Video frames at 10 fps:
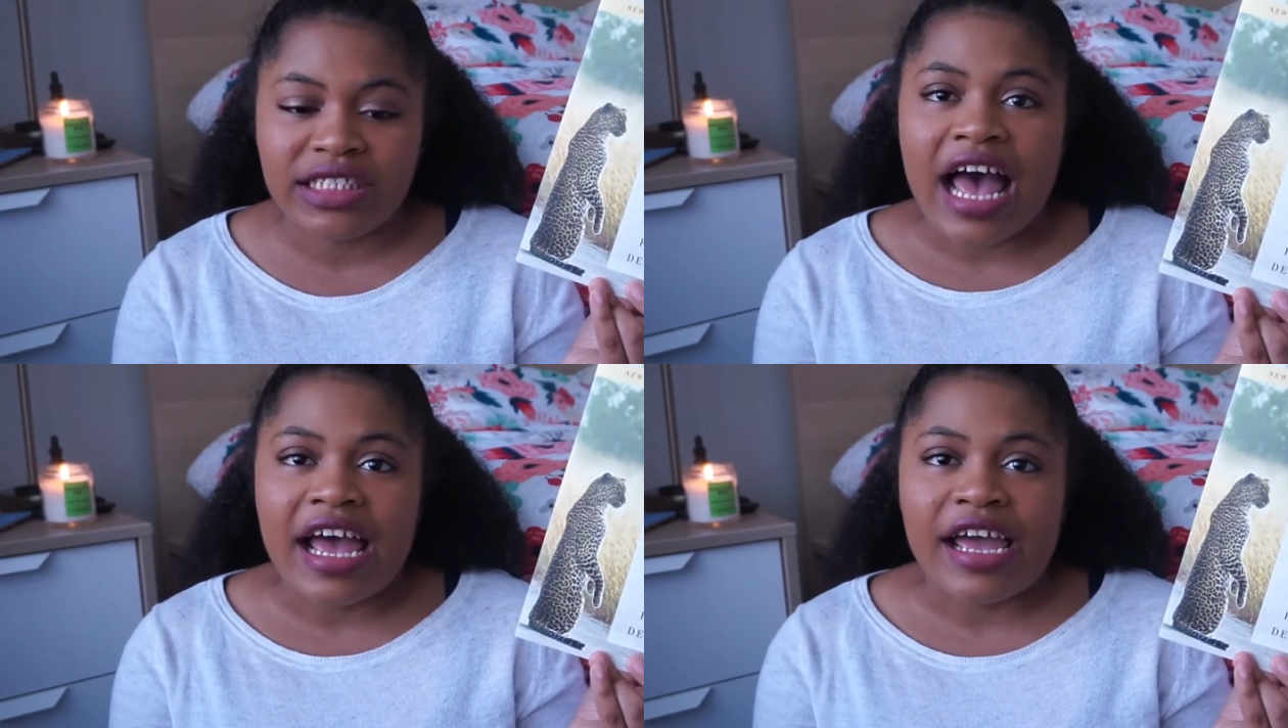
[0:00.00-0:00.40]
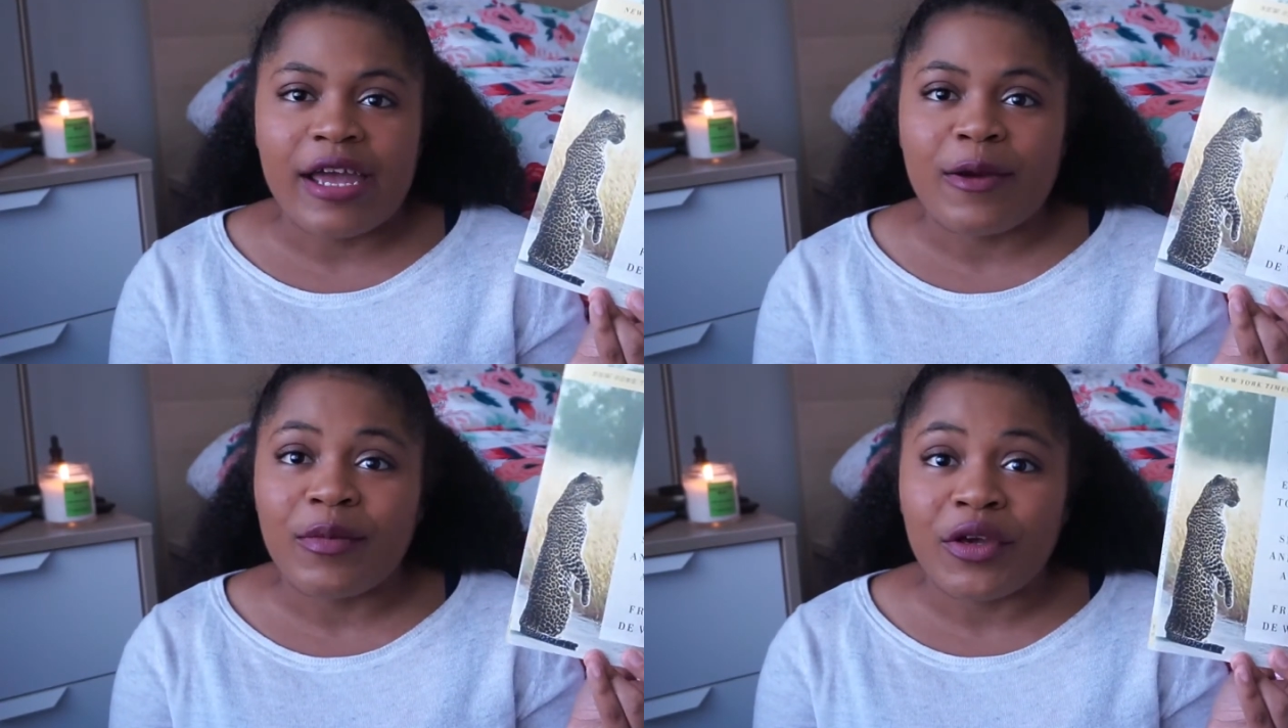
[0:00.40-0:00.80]

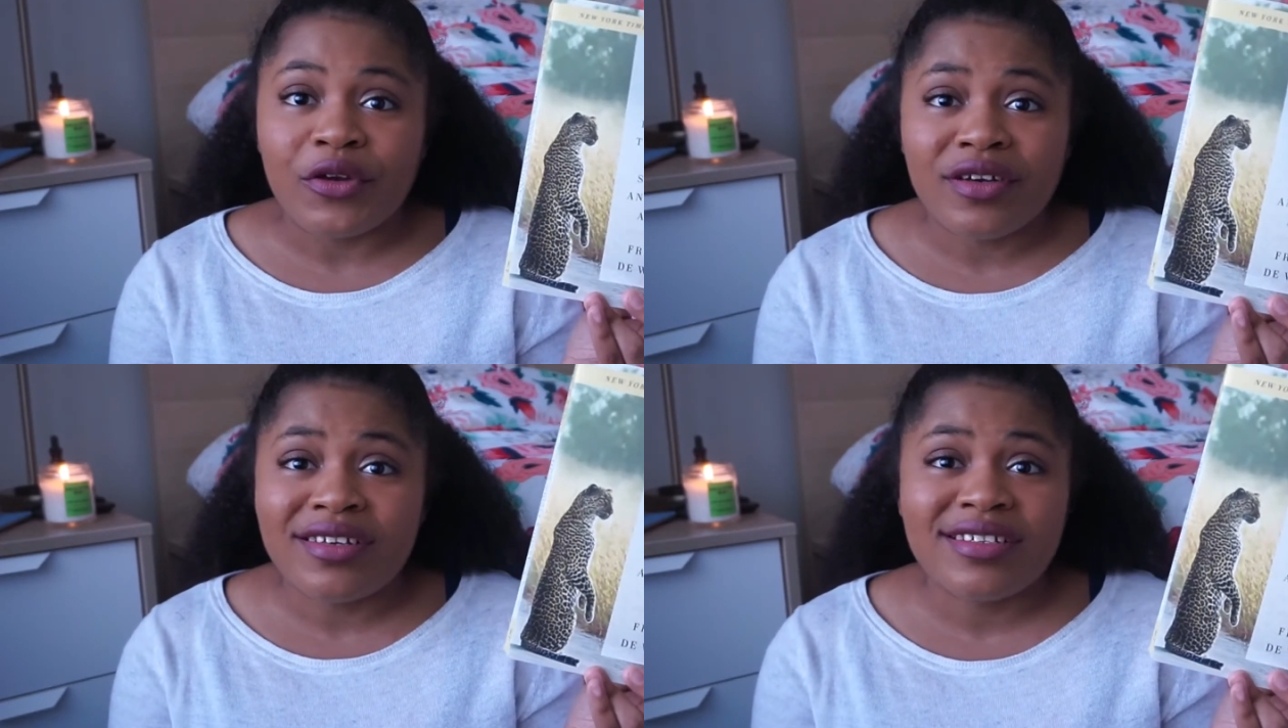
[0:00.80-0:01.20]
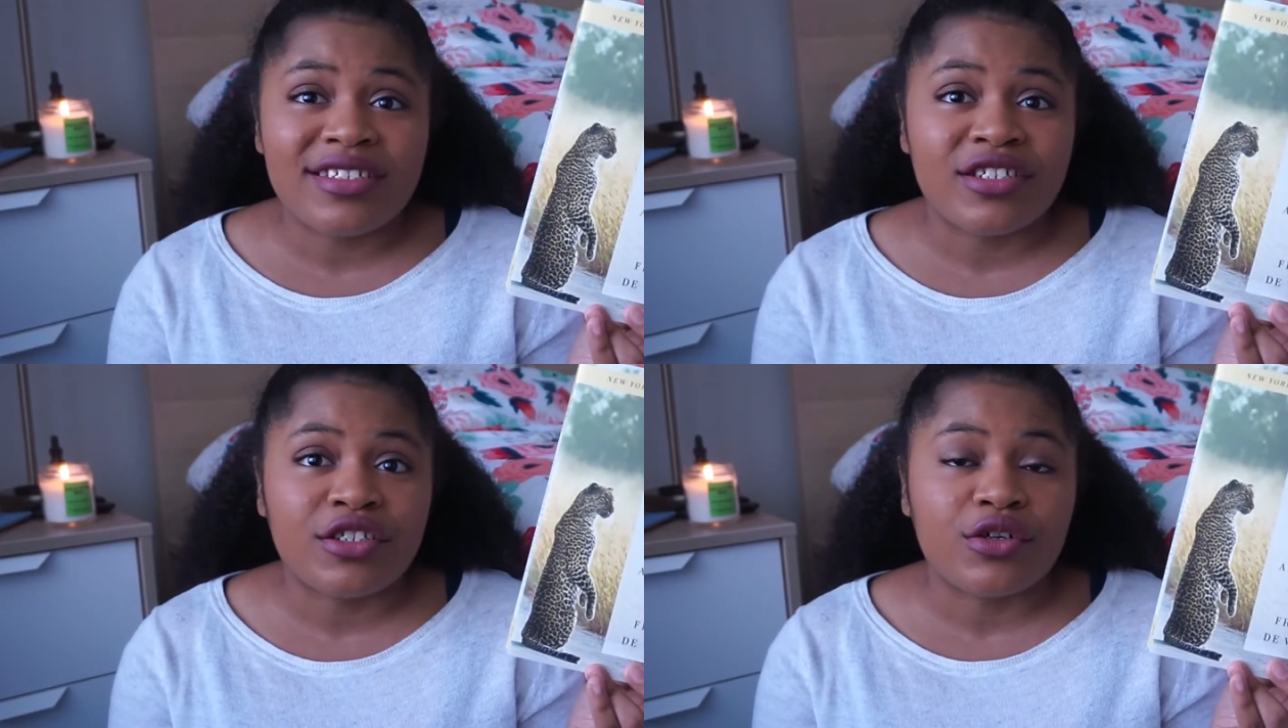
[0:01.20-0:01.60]
I am curious
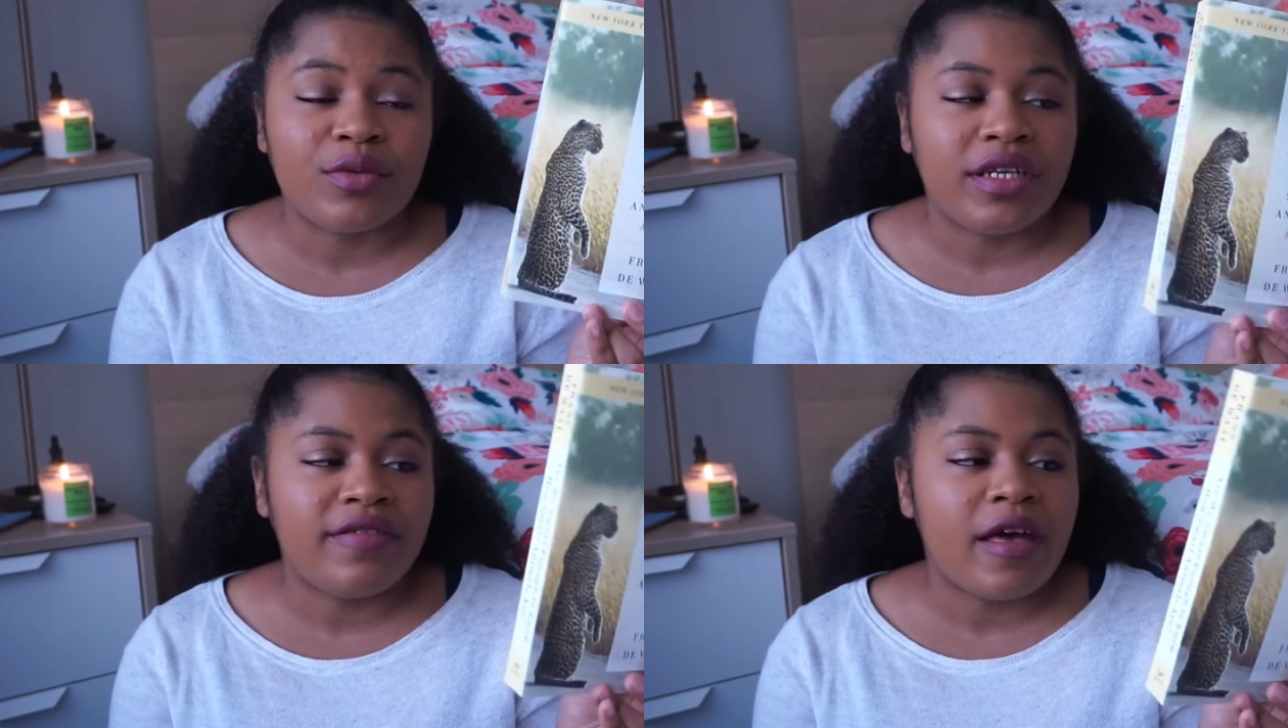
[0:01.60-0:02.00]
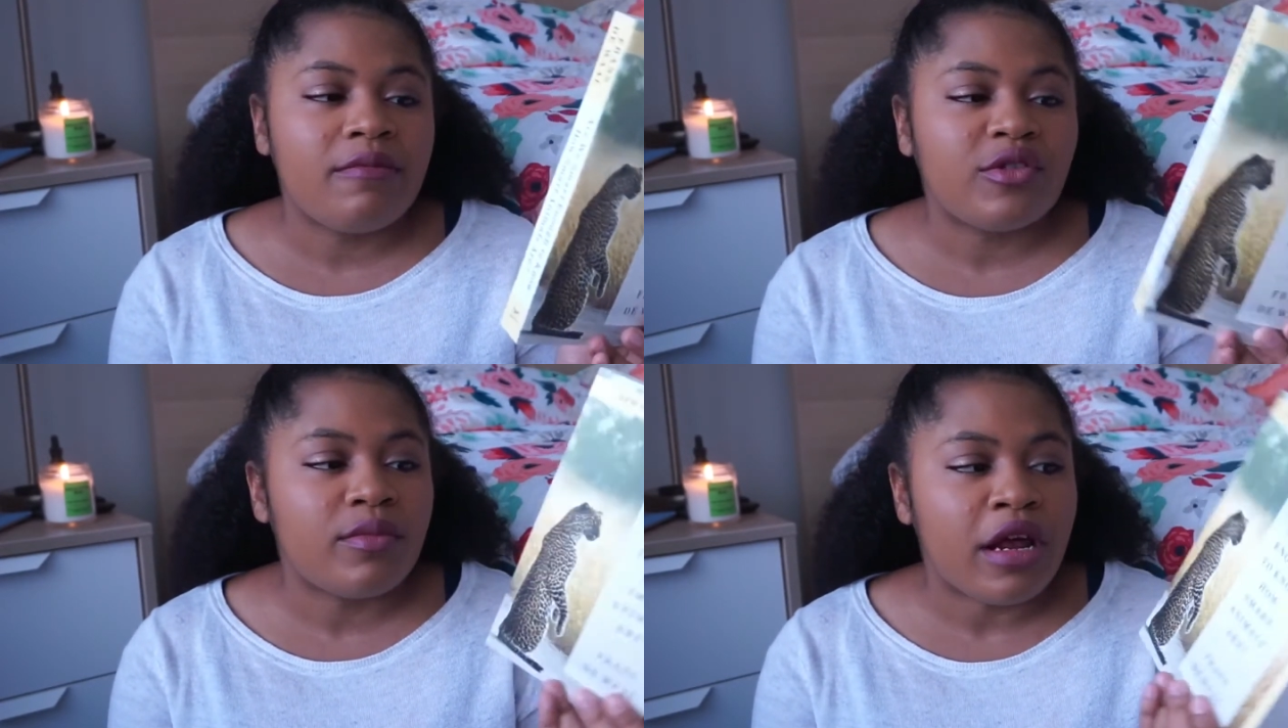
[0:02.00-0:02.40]
to start reading
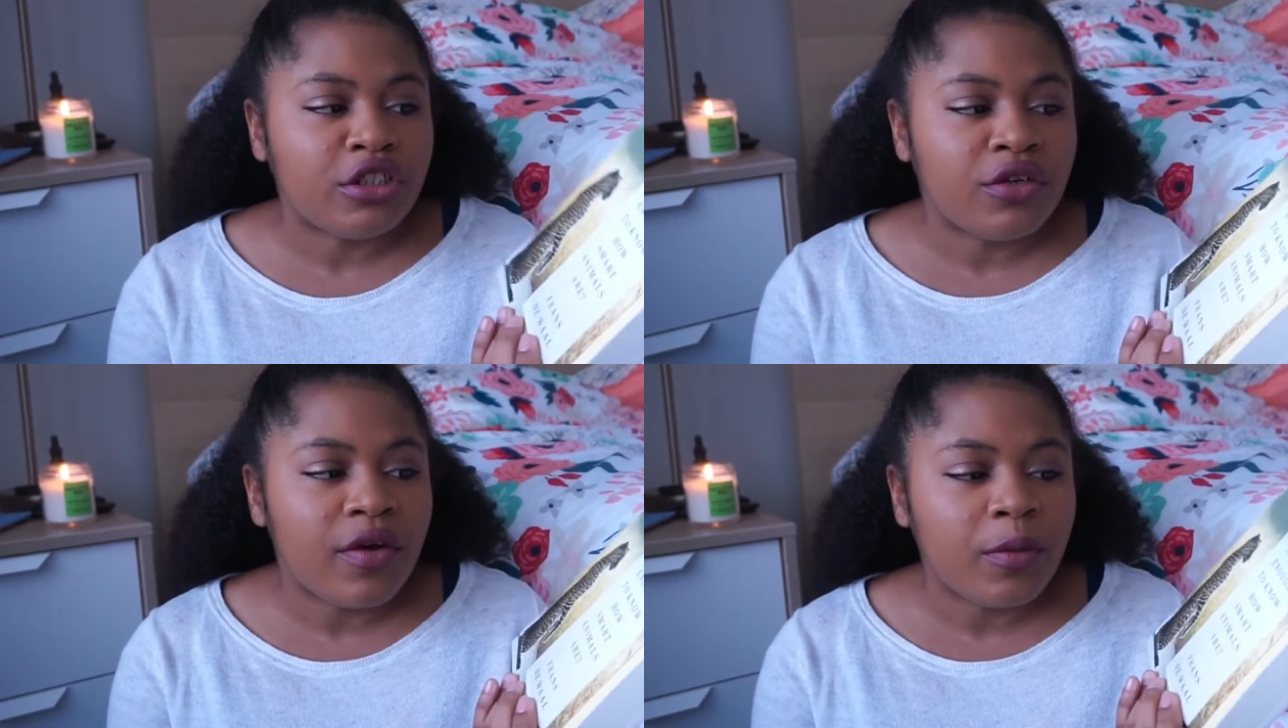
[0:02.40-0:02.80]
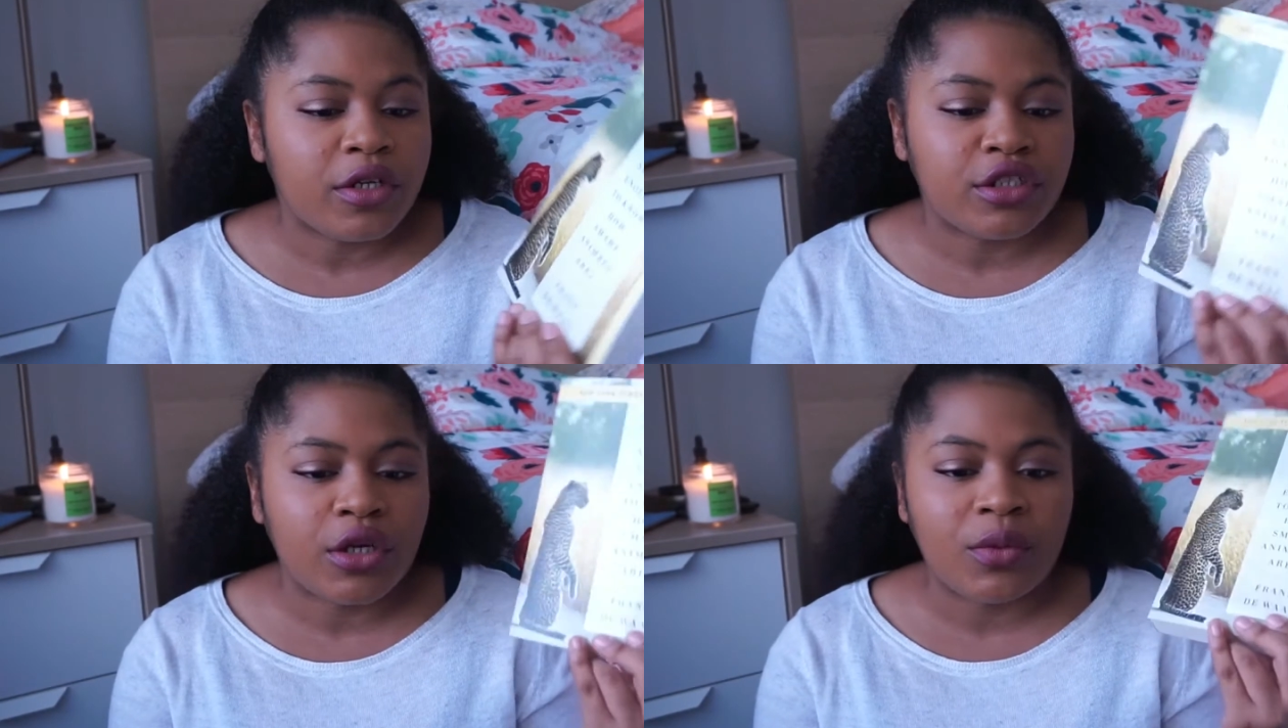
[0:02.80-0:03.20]
them, so I'm not sure if I'm going
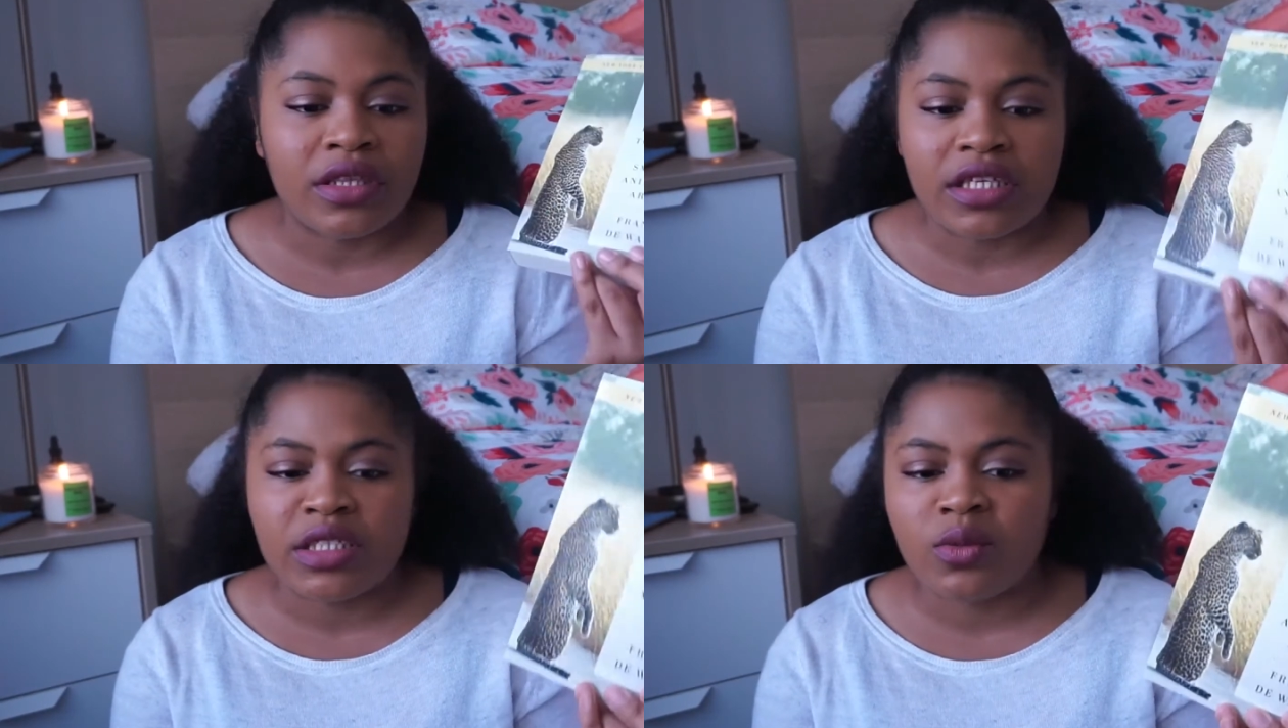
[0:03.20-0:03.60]
to start with this